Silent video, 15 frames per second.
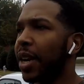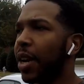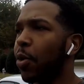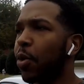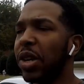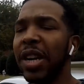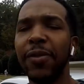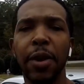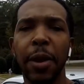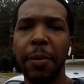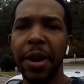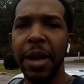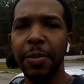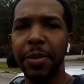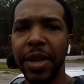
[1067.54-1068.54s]
whatever it
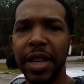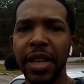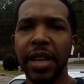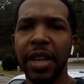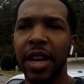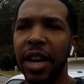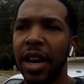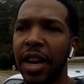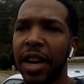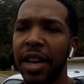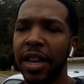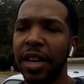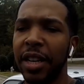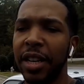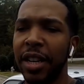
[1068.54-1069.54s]
may be.
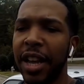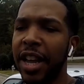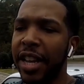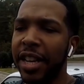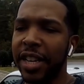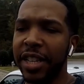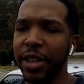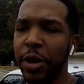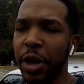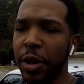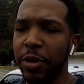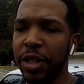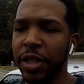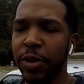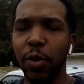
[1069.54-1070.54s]
And, you know,
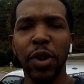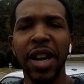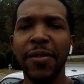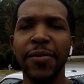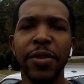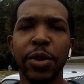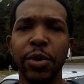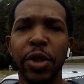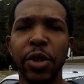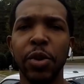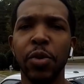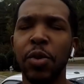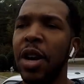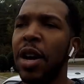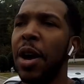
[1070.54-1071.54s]
just whatever you
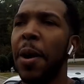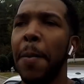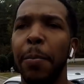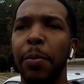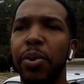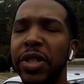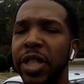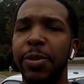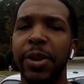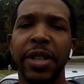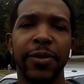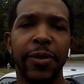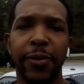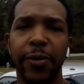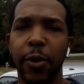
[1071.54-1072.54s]
do, put your best
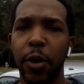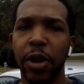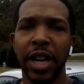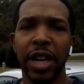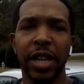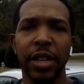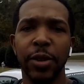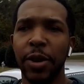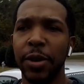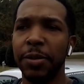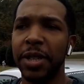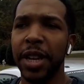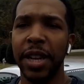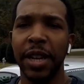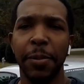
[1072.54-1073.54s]
foot forward at it. You know what I'm
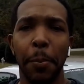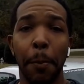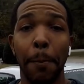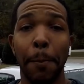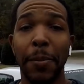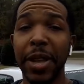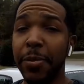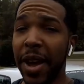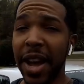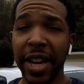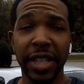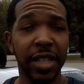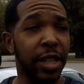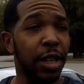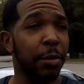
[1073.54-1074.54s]
saying? Be
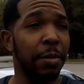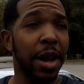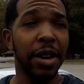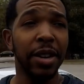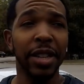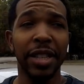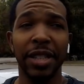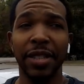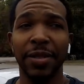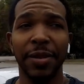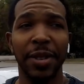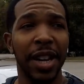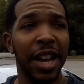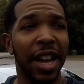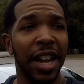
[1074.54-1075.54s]
passionate about it.
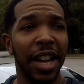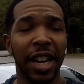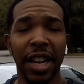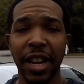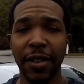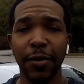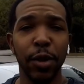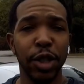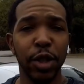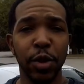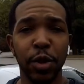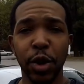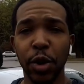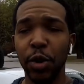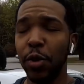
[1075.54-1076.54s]
Love what you
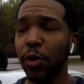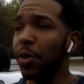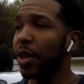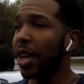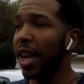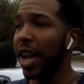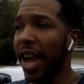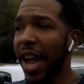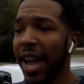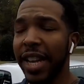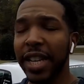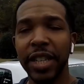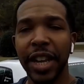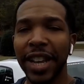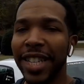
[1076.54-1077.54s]
do,
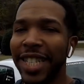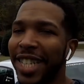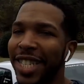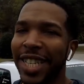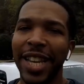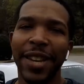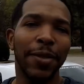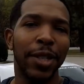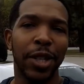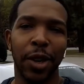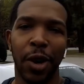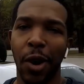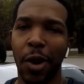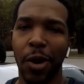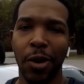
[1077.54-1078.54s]
and just give it your
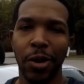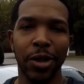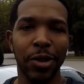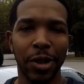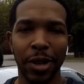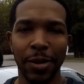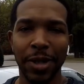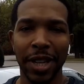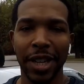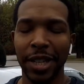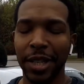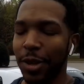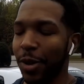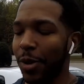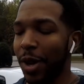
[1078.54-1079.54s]
all. You know what I'm saying?
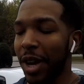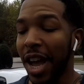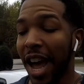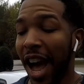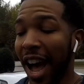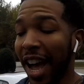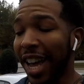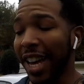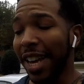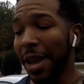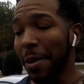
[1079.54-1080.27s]
So I gotta